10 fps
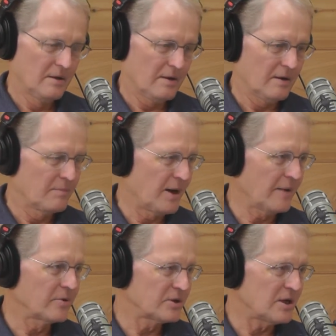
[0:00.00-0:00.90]
uh,
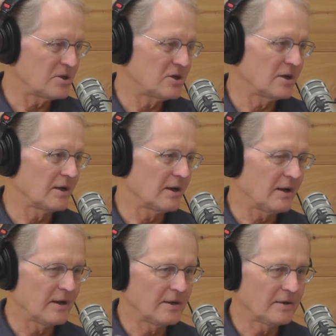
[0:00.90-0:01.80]
Bible teaching
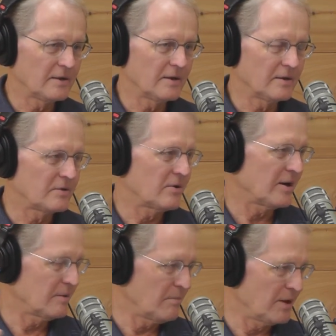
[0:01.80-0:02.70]
and uh,
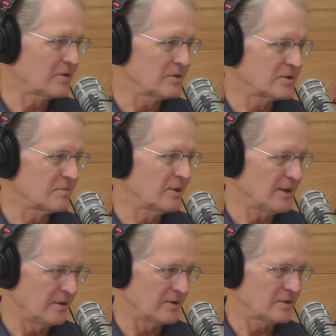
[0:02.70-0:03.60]
trying to mentor some
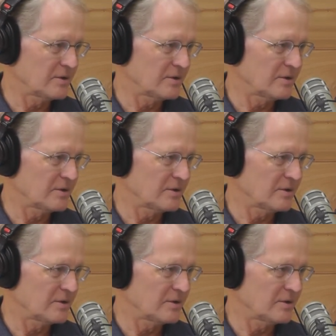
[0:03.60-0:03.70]
leaders.